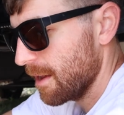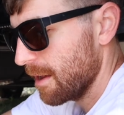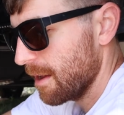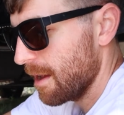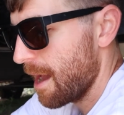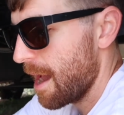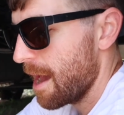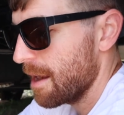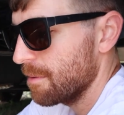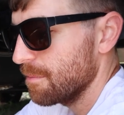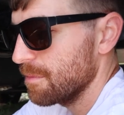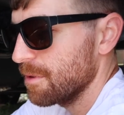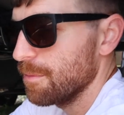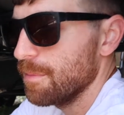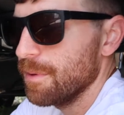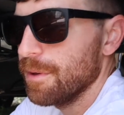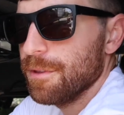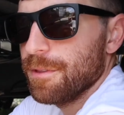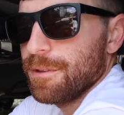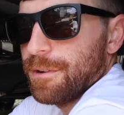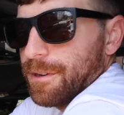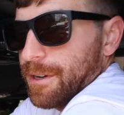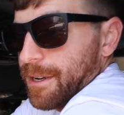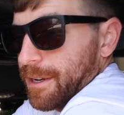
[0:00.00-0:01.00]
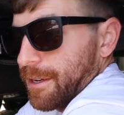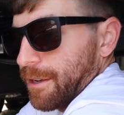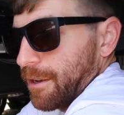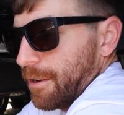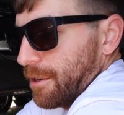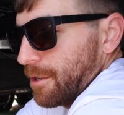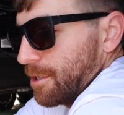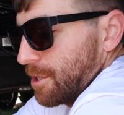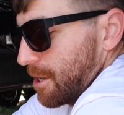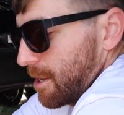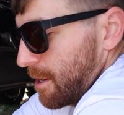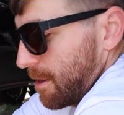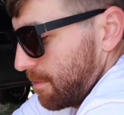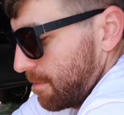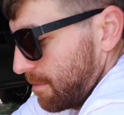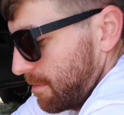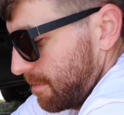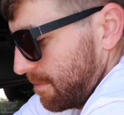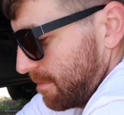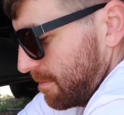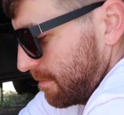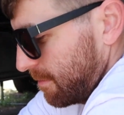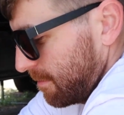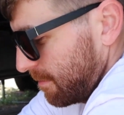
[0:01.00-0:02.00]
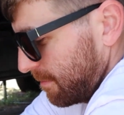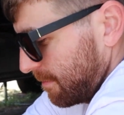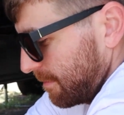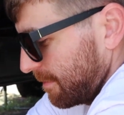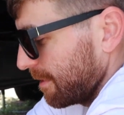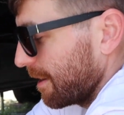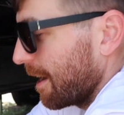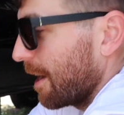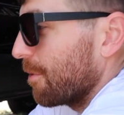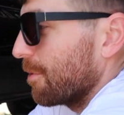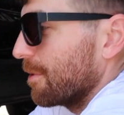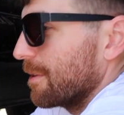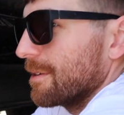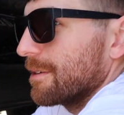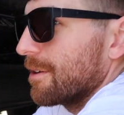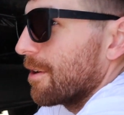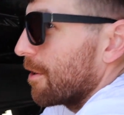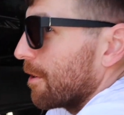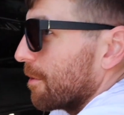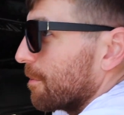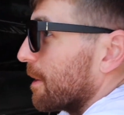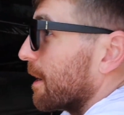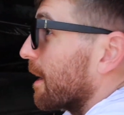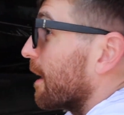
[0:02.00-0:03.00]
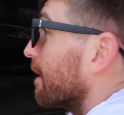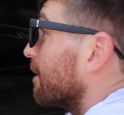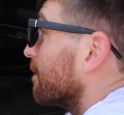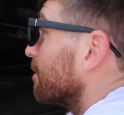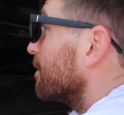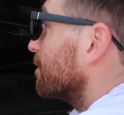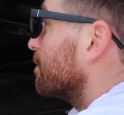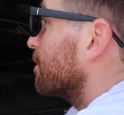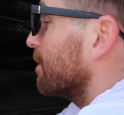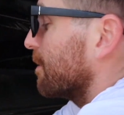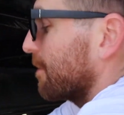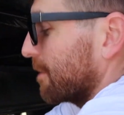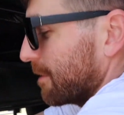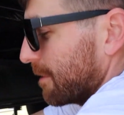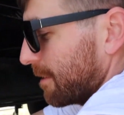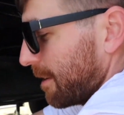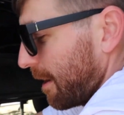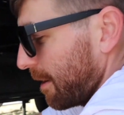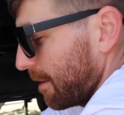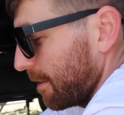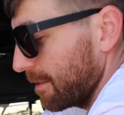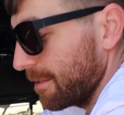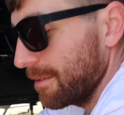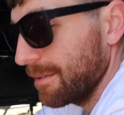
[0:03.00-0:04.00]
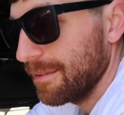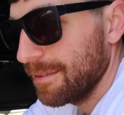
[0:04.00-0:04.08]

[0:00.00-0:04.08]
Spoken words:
Adam the Builder did a good job. I wouldn't call me Adam the Builder. I'm